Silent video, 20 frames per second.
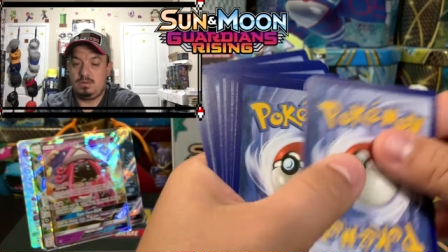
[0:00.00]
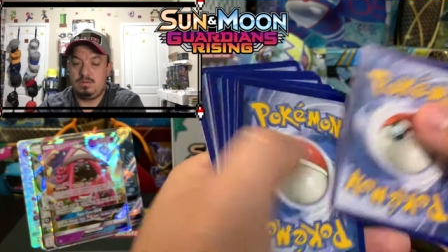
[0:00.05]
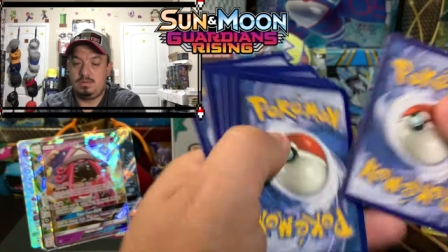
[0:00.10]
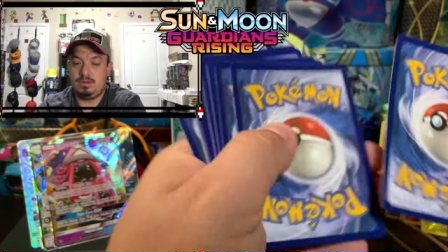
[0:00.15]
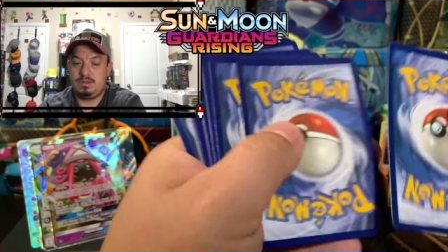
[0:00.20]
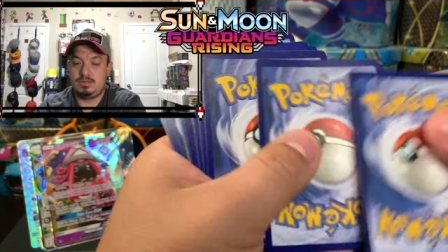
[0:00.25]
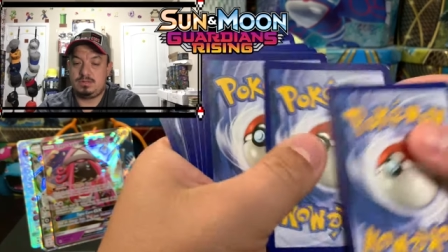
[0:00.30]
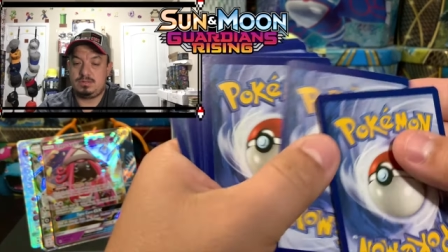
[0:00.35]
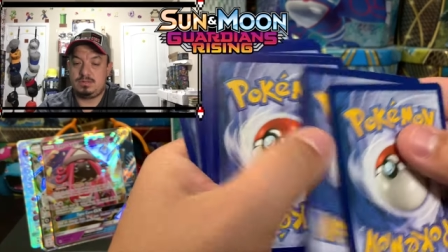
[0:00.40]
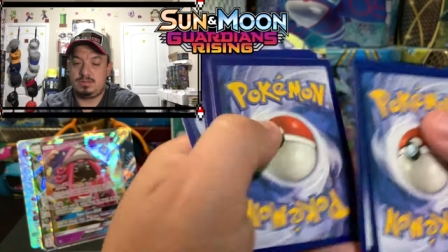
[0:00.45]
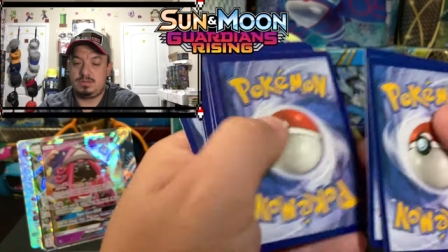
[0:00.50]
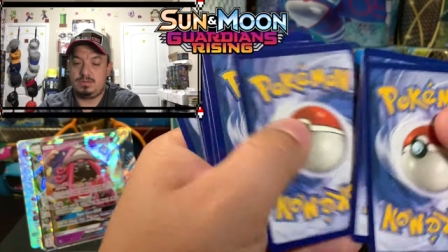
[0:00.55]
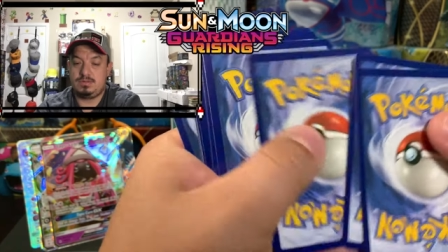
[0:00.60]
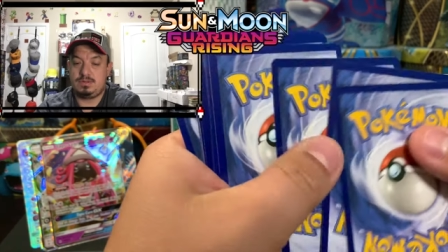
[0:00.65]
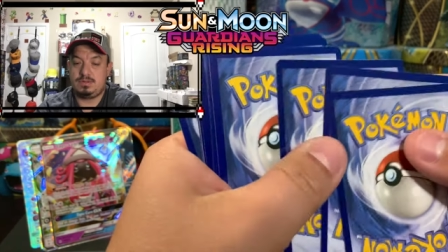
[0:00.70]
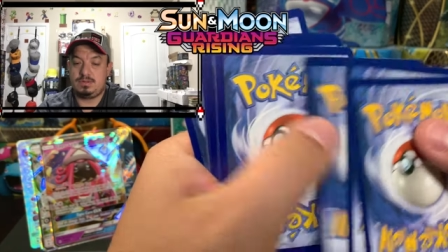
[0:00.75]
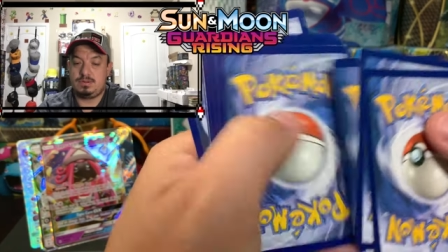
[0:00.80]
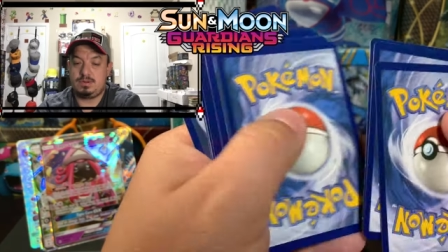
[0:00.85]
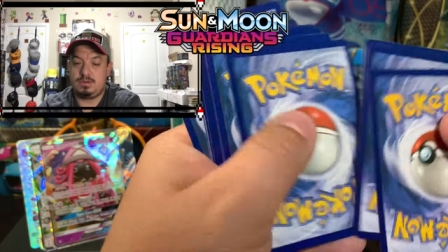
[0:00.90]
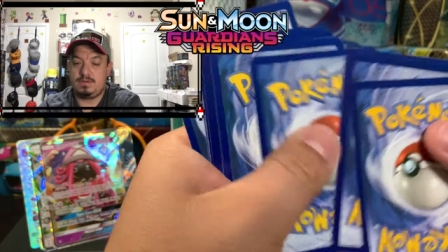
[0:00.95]
One, two,
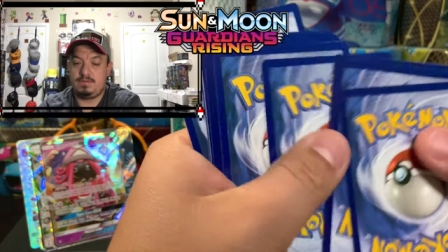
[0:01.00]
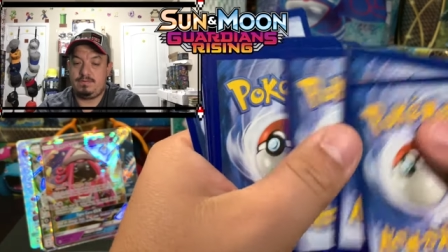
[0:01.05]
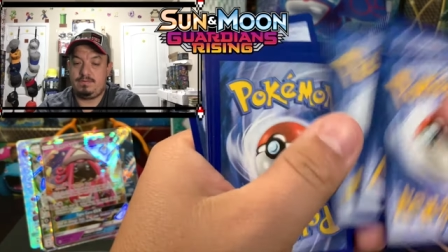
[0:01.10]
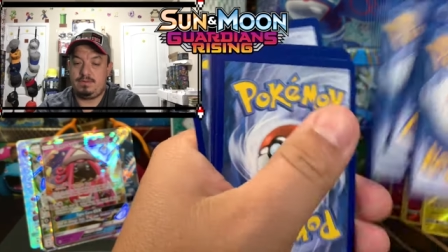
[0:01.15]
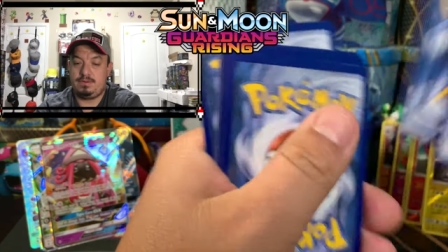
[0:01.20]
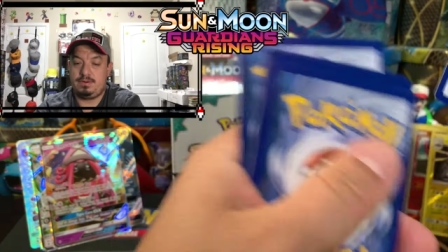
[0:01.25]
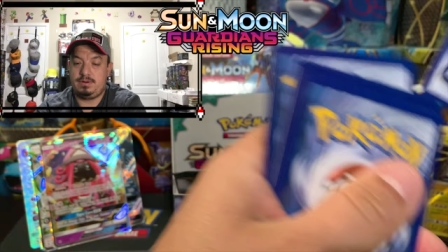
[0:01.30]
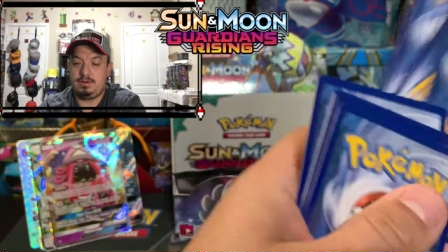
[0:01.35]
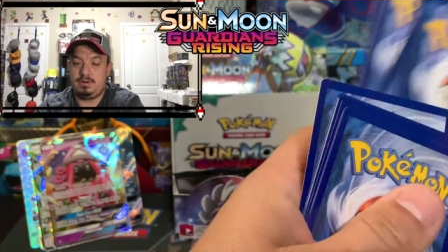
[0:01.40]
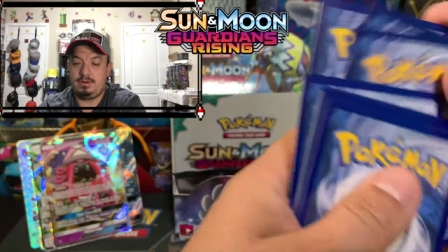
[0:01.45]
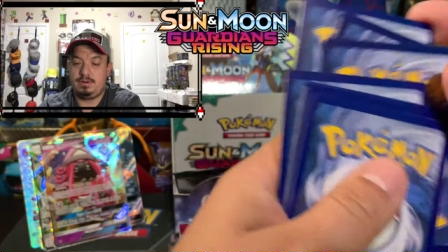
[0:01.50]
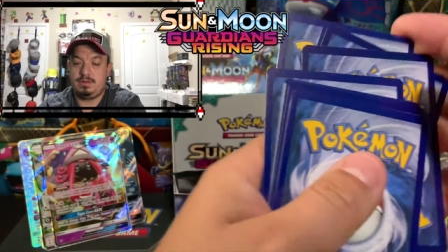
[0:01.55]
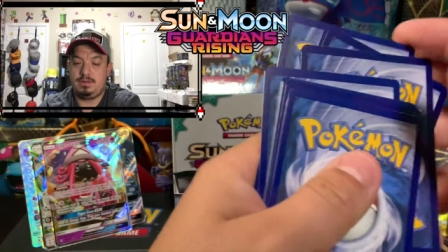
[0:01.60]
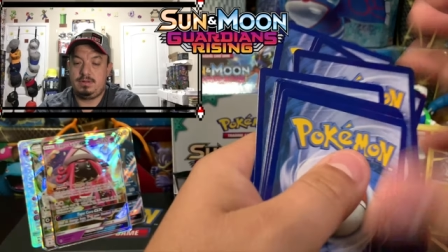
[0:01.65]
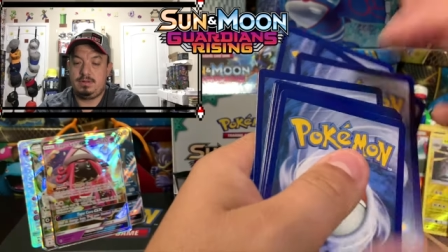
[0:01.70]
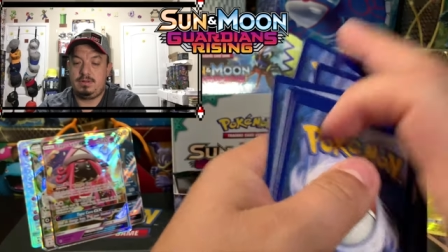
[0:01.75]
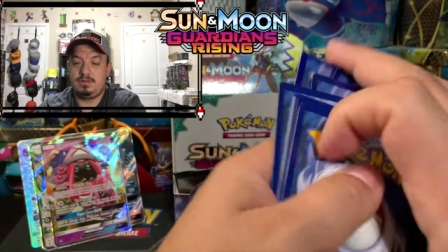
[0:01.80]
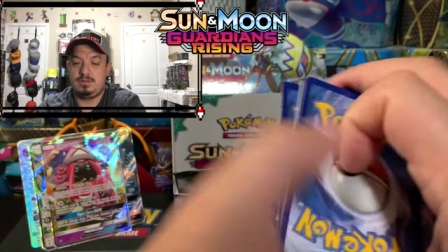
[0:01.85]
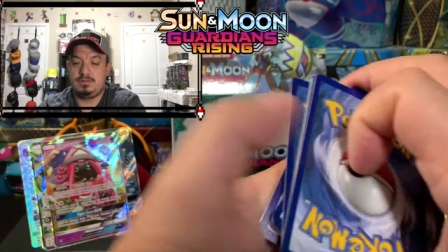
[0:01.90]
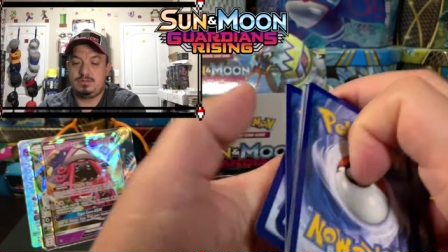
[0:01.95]
three, four.
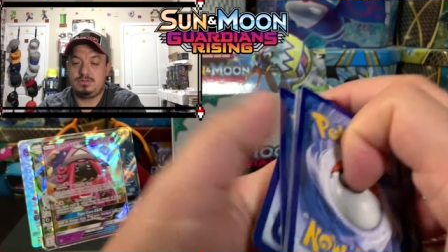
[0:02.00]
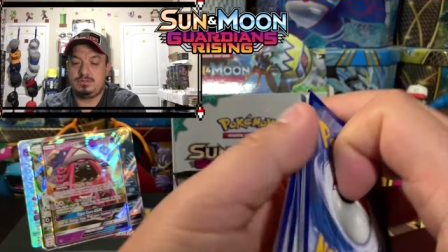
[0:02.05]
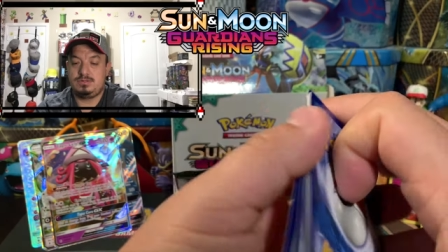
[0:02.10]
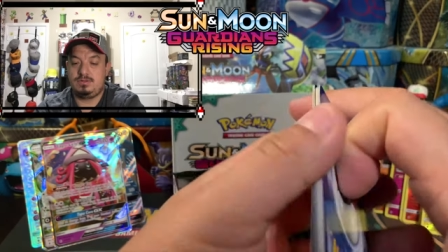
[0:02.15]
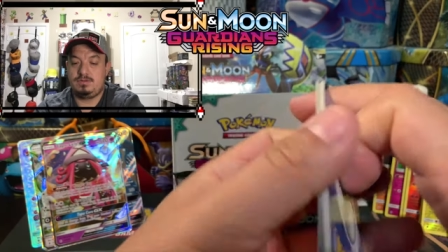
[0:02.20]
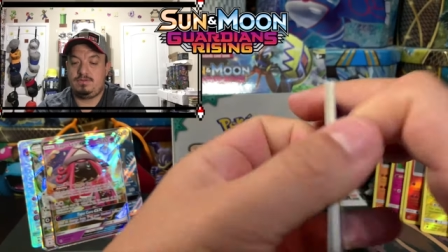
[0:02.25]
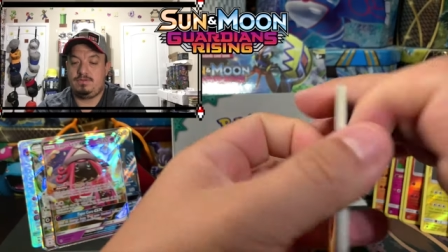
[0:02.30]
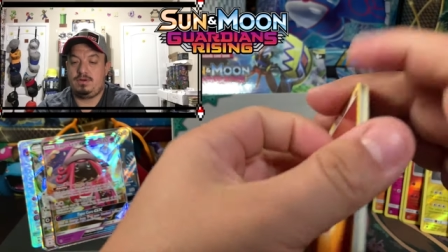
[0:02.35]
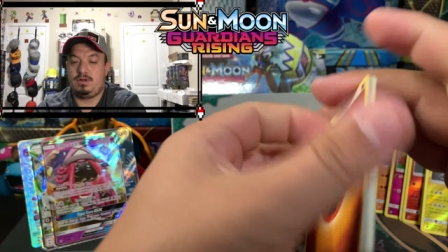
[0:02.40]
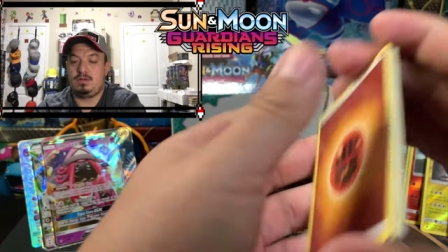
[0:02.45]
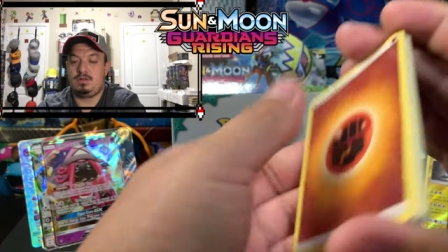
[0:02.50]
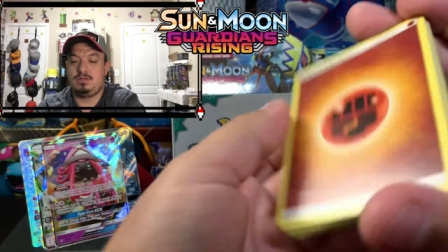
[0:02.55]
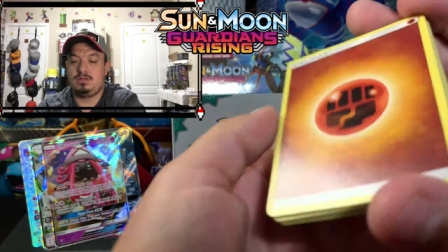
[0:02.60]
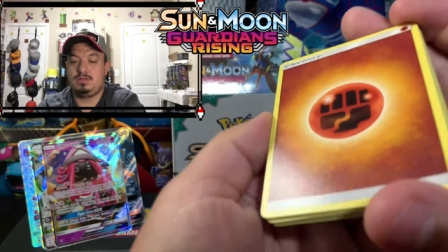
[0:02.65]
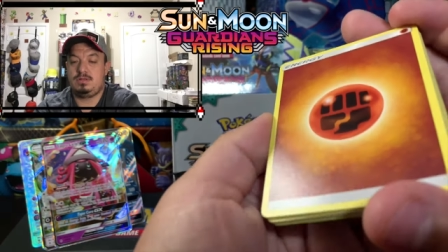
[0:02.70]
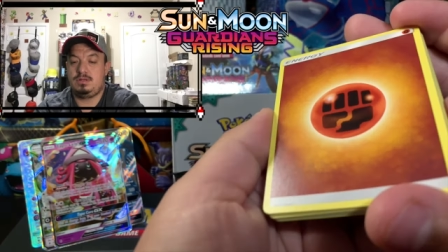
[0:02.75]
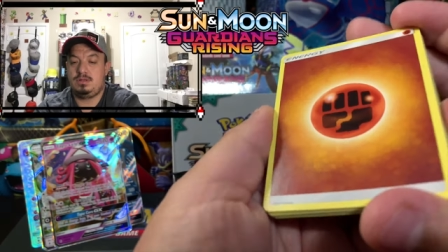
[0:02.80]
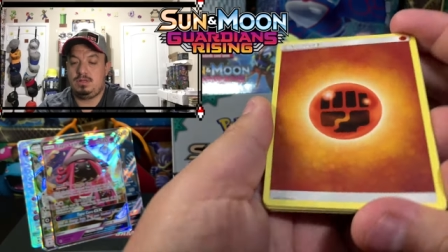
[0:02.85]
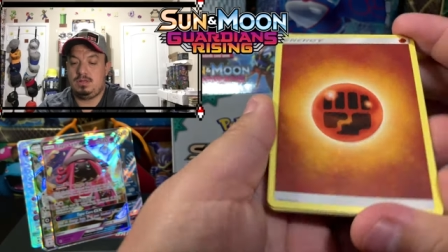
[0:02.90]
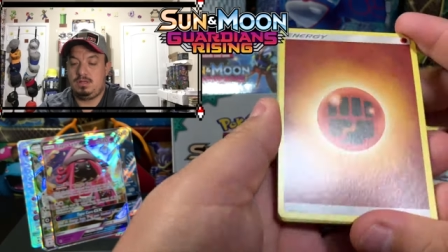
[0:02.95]
To the
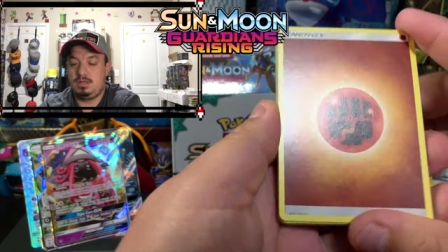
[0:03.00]
front.